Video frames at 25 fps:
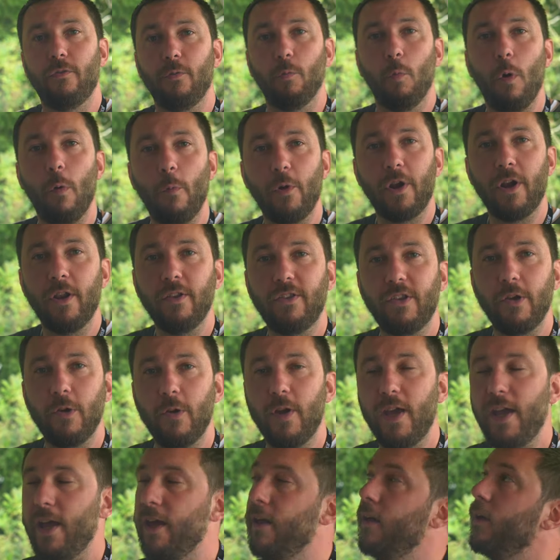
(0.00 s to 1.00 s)
What we're going to
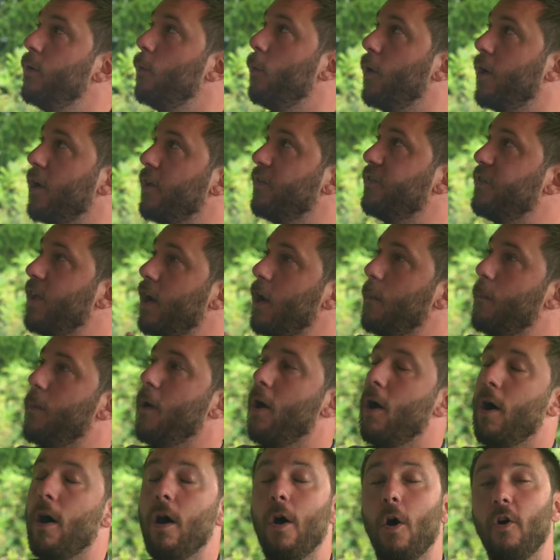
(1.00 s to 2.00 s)
do here, we're going to set up
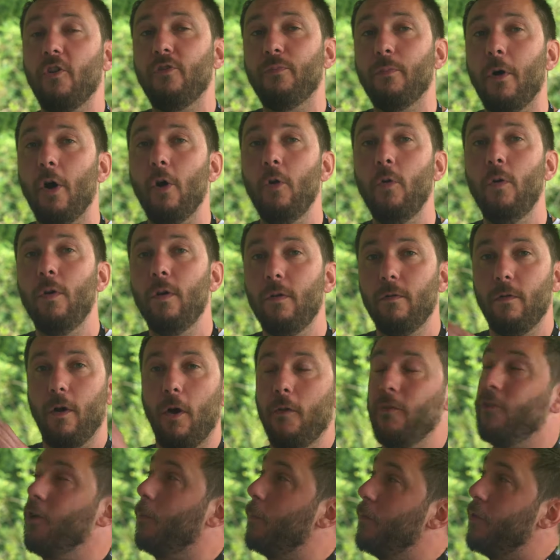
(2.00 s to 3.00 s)
our Osmo
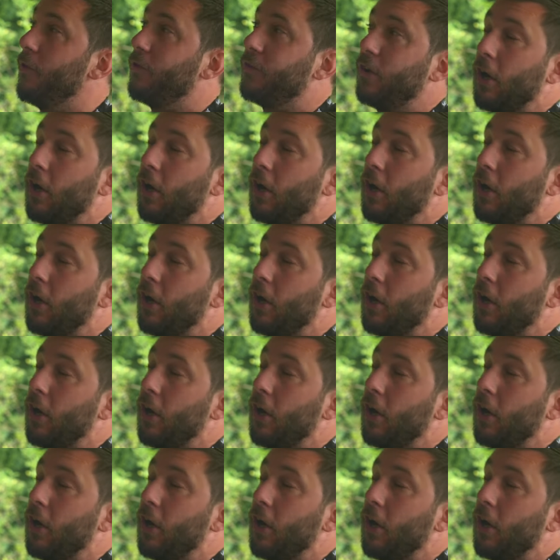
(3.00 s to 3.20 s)
on top of the